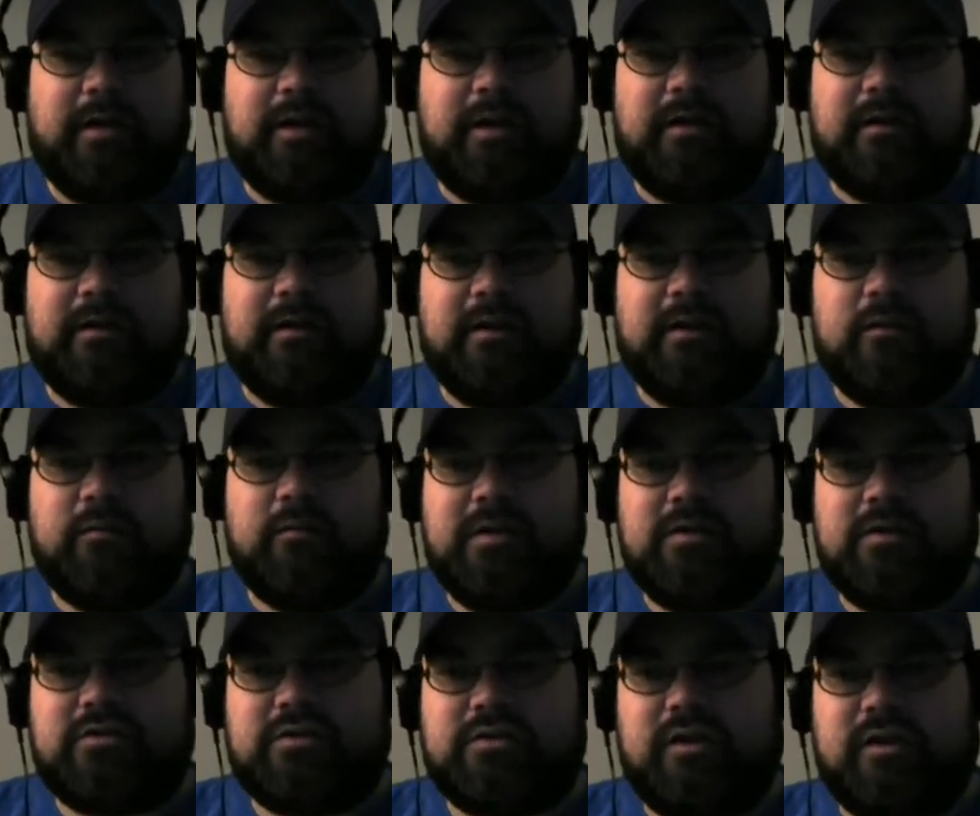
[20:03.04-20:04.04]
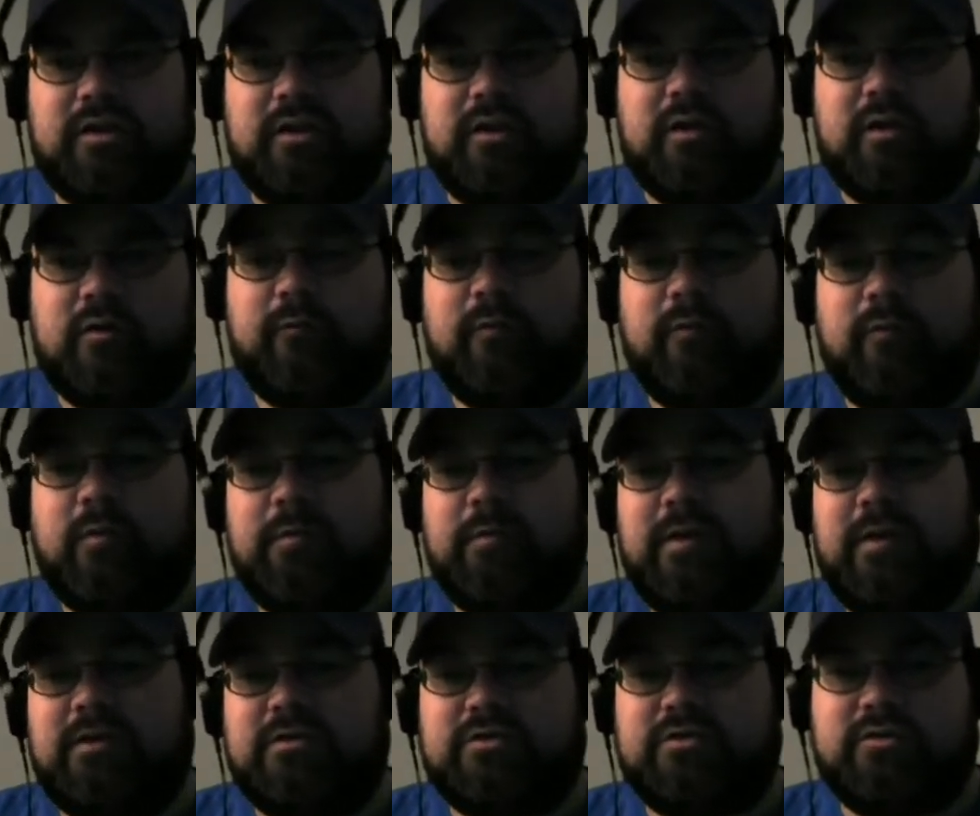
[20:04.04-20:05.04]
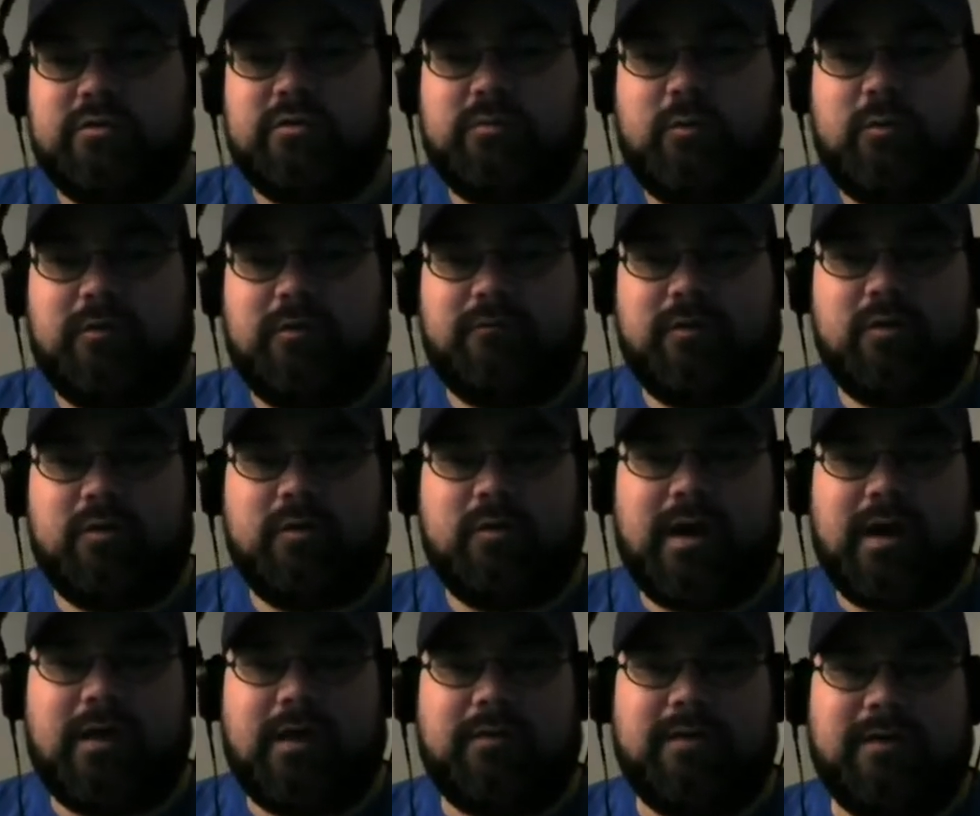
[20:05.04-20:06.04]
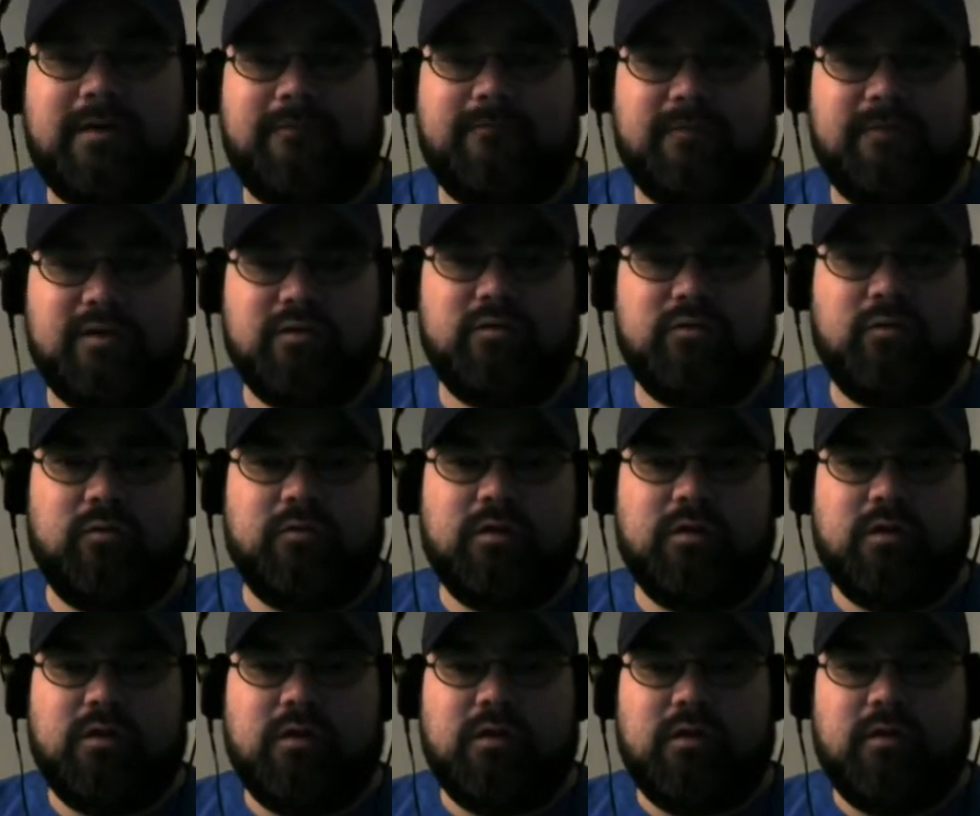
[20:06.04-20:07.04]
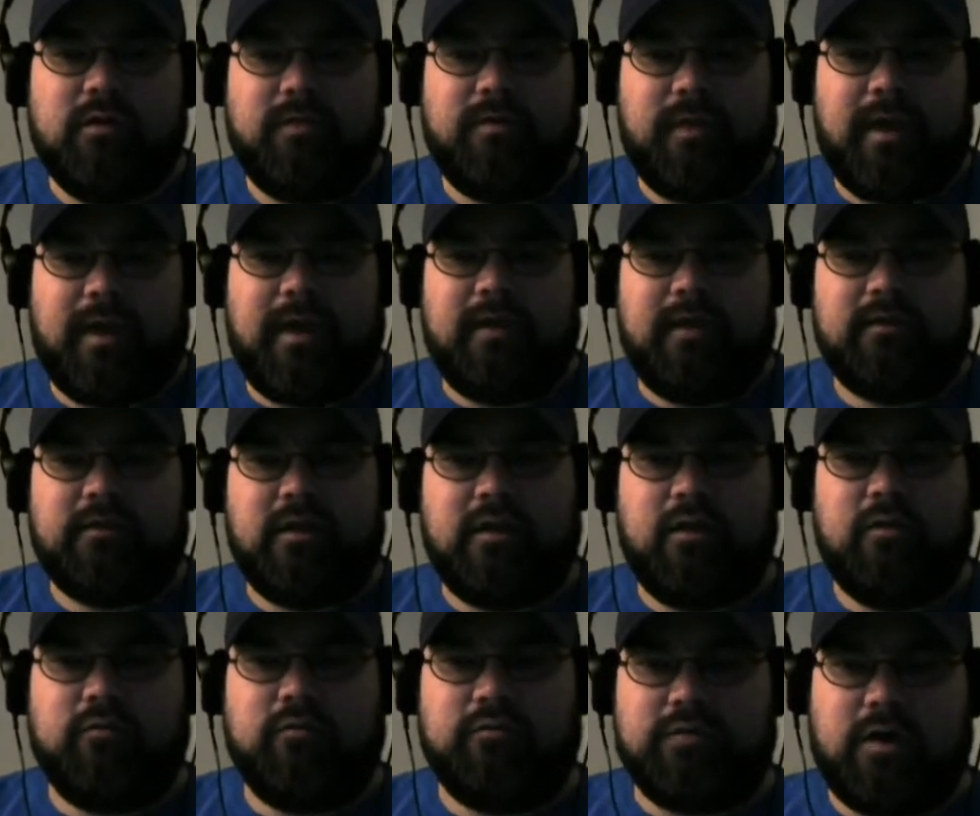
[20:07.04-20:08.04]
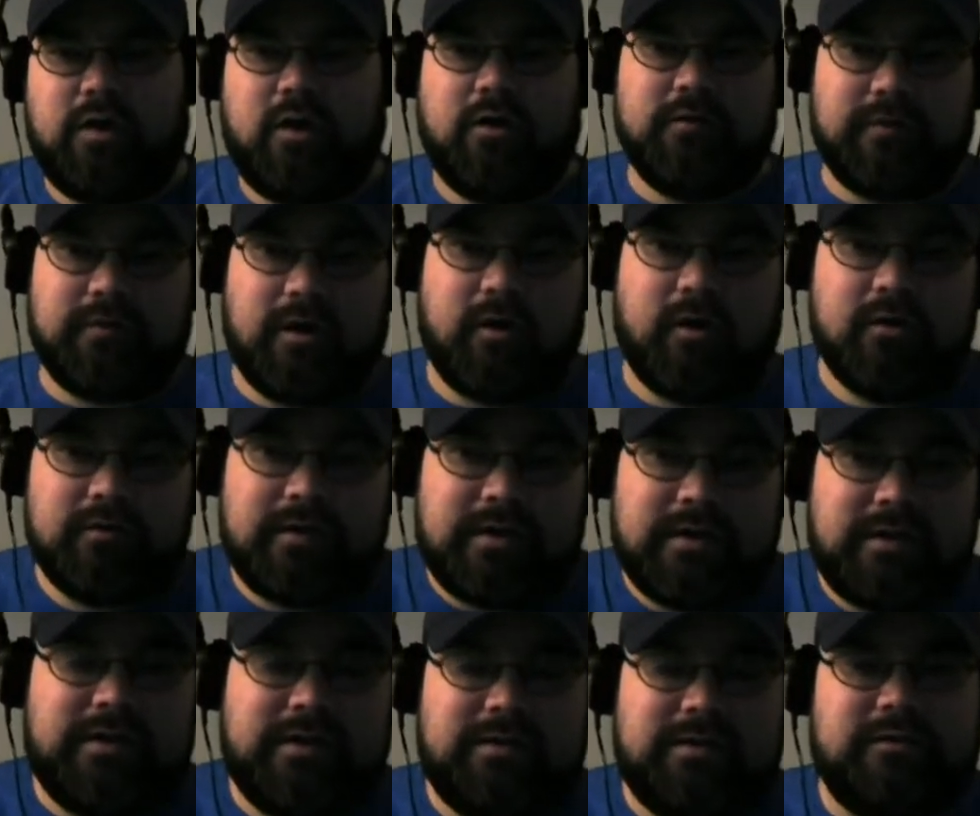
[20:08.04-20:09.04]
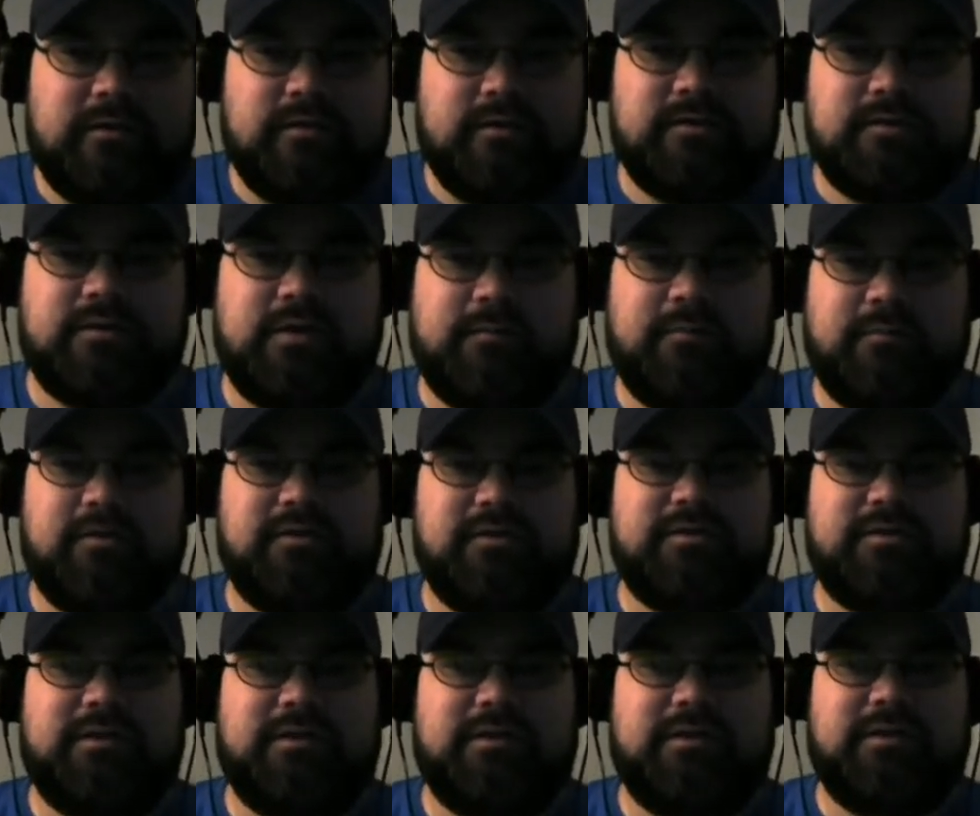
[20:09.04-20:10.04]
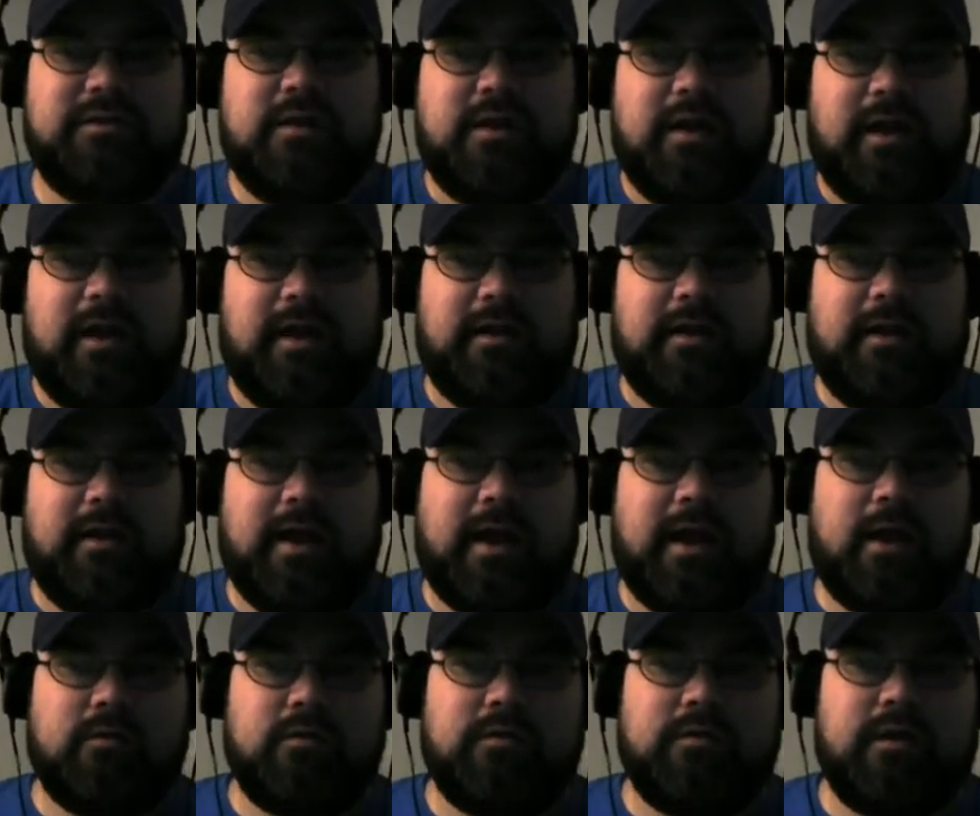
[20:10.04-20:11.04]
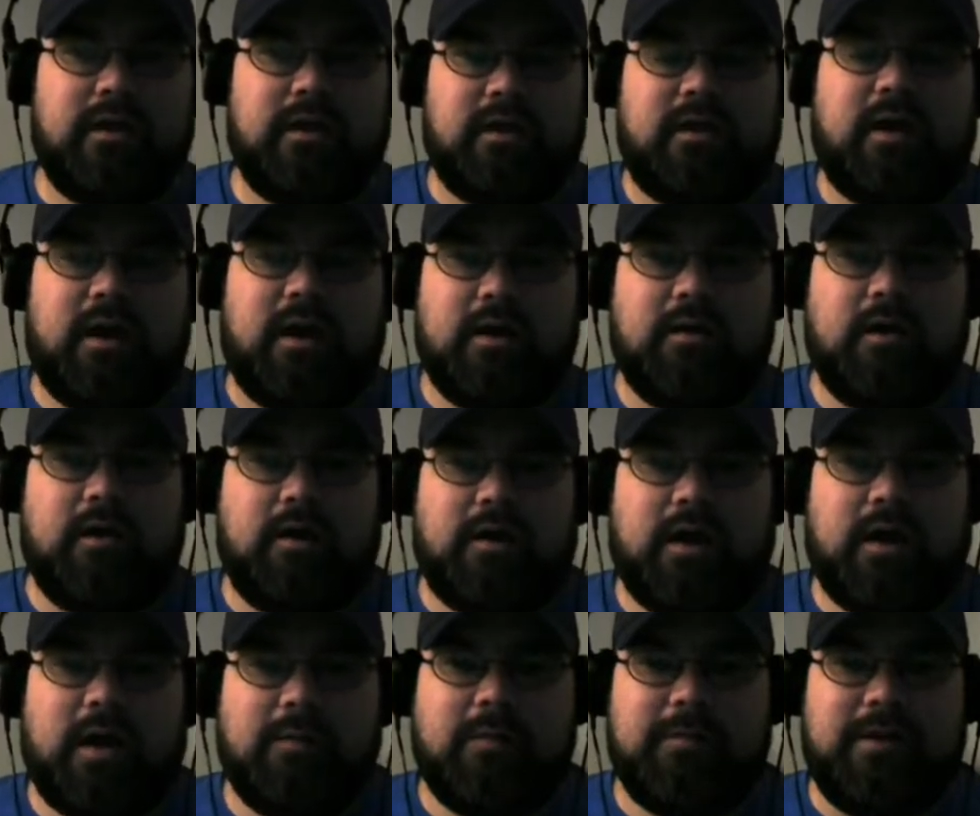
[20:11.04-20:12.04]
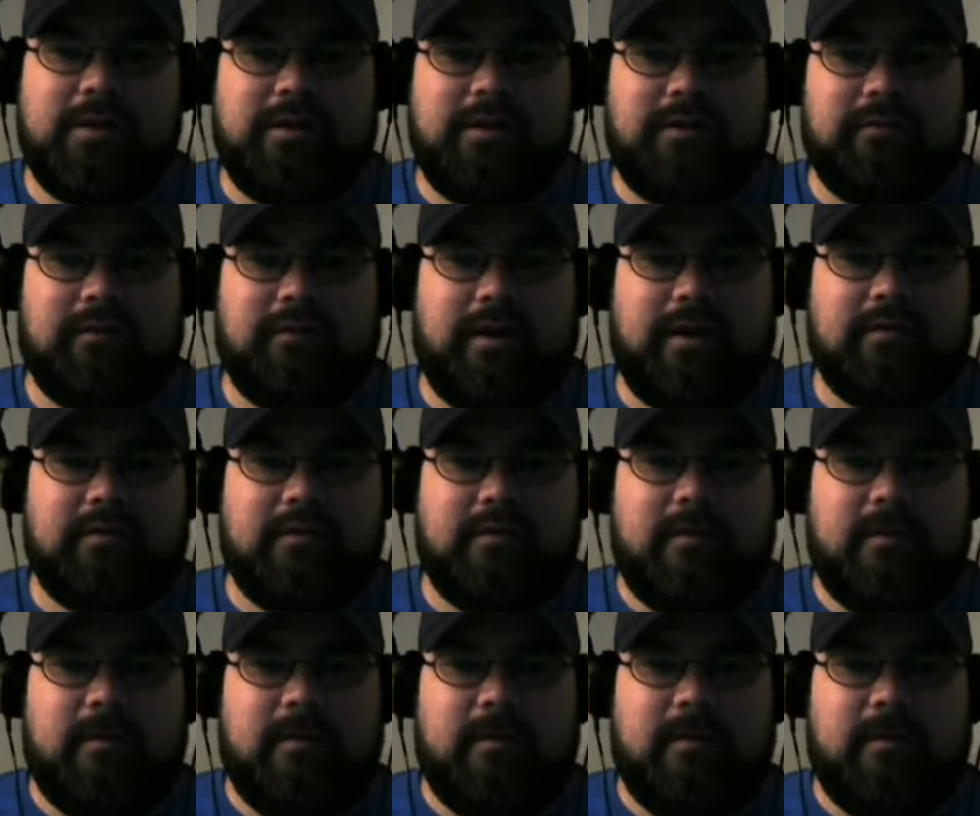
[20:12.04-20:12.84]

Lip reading: And it would be interesting to know from an industry point of view how they view that. You know, are they getting those numbers, and how are they accommodating that?